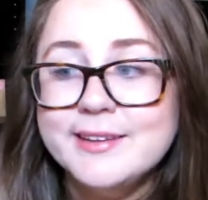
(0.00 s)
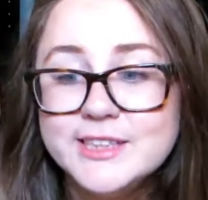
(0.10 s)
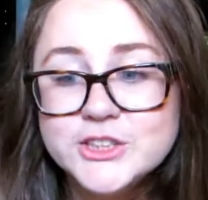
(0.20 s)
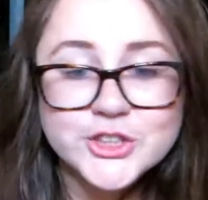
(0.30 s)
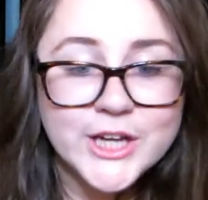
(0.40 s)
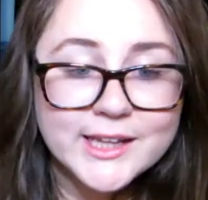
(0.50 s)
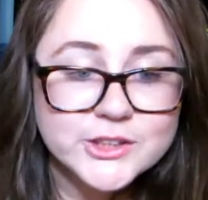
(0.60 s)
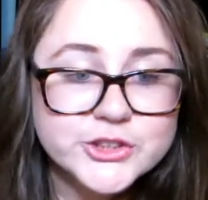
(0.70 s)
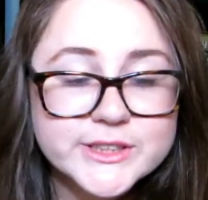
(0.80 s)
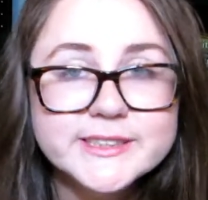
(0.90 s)
These
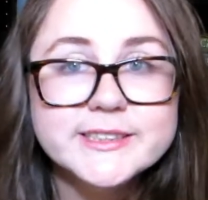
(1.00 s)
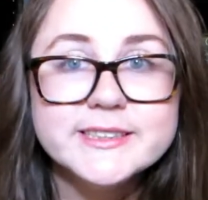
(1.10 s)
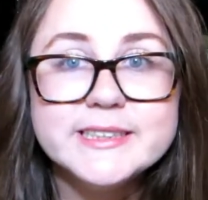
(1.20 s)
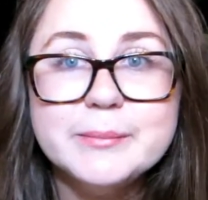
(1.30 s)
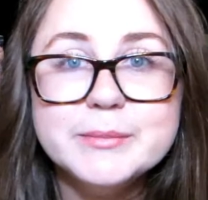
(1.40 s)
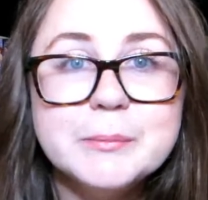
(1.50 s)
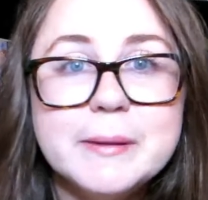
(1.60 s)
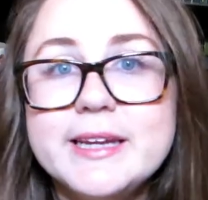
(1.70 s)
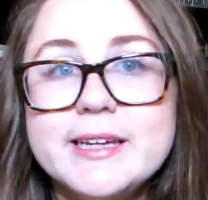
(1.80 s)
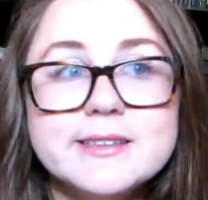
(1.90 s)
challenges seem to
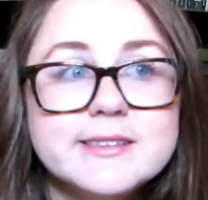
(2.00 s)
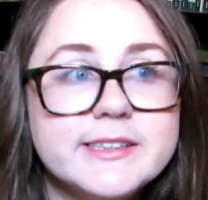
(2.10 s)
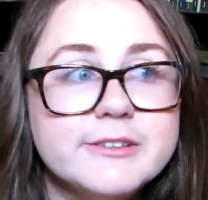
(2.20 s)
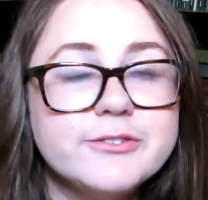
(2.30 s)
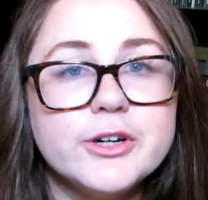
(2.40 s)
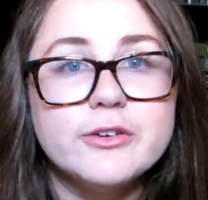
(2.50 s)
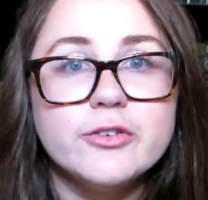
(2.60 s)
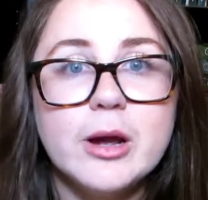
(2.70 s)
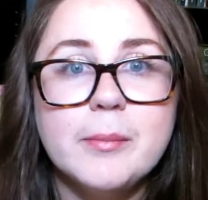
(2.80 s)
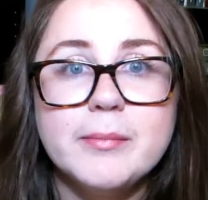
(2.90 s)
be different
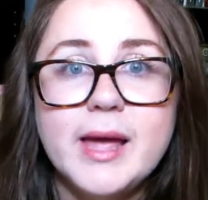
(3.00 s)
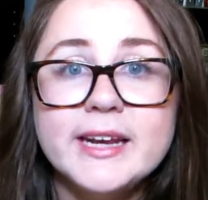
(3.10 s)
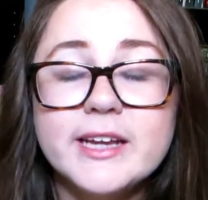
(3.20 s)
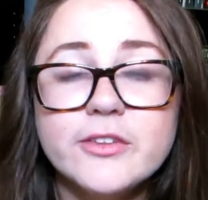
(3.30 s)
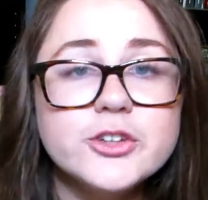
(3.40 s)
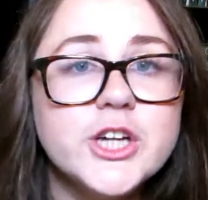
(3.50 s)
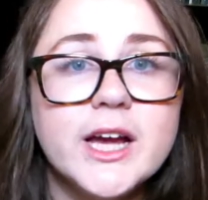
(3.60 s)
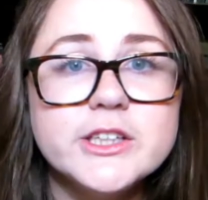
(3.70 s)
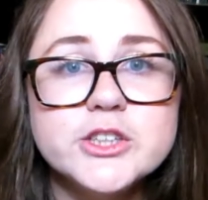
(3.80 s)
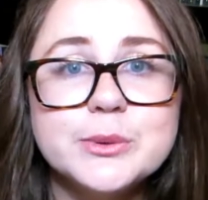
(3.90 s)
from any other
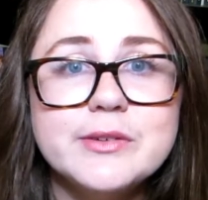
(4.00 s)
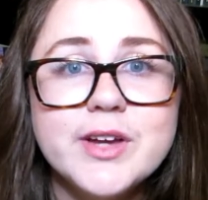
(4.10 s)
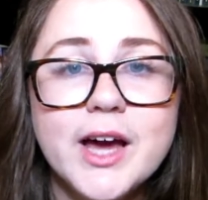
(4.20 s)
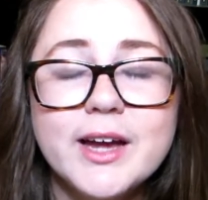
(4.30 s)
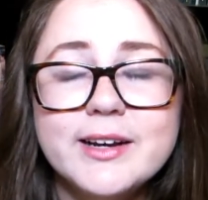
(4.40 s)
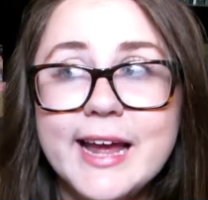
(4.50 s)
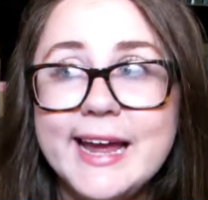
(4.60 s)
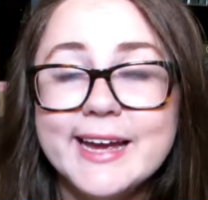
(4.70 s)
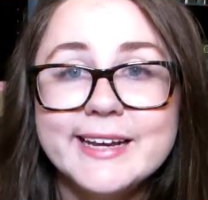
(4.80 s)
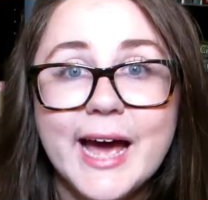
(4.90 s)
challenge we've done
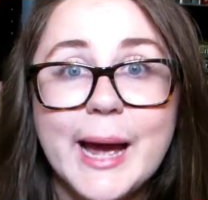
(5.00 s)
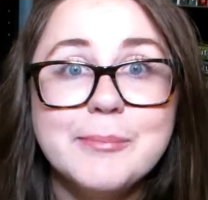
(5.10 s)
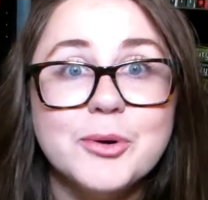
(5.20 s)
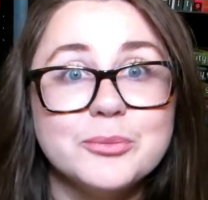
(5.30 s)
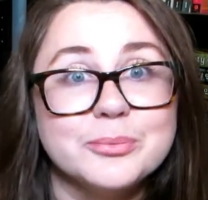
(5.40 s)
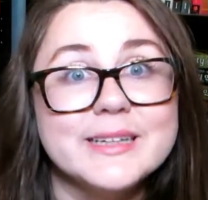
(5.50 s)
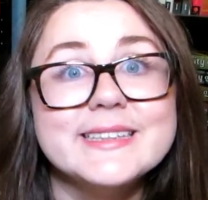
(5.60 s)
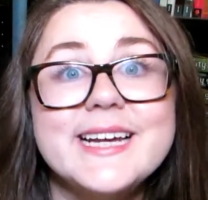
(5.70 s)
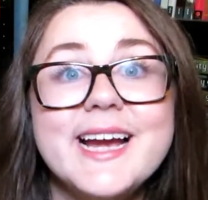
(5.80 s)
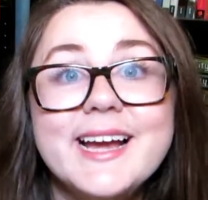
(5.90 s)
and I'm
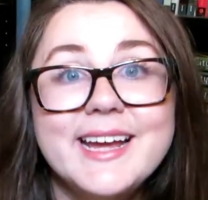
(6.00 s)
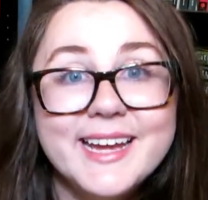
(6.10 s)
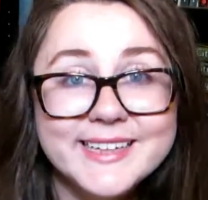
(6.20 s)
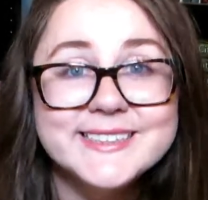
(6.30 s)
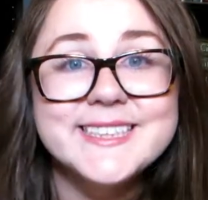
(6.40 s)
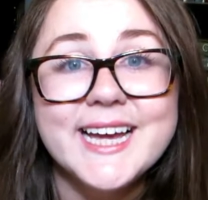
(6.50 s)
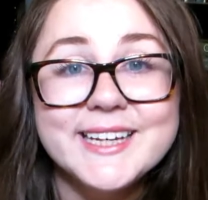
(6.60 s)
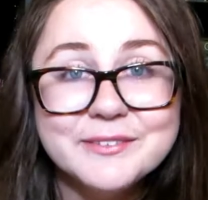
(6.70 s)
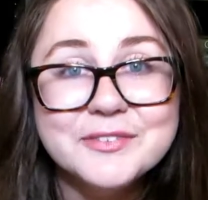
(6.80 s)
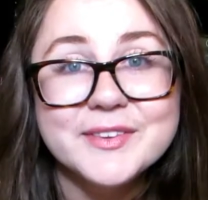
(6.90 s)
really
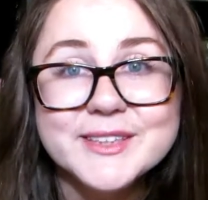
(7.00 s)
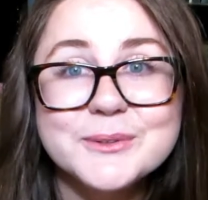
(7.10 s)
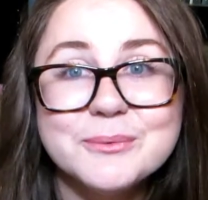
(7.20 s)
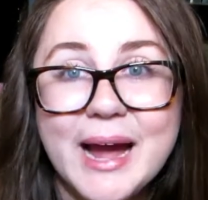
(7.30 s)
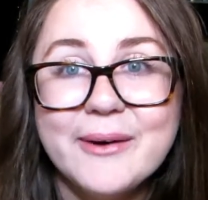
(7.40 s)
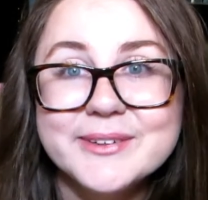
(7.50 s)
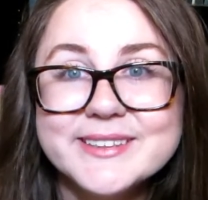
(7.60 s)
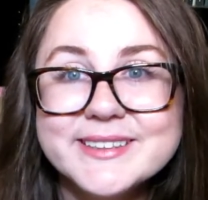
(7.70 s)
excited for this round.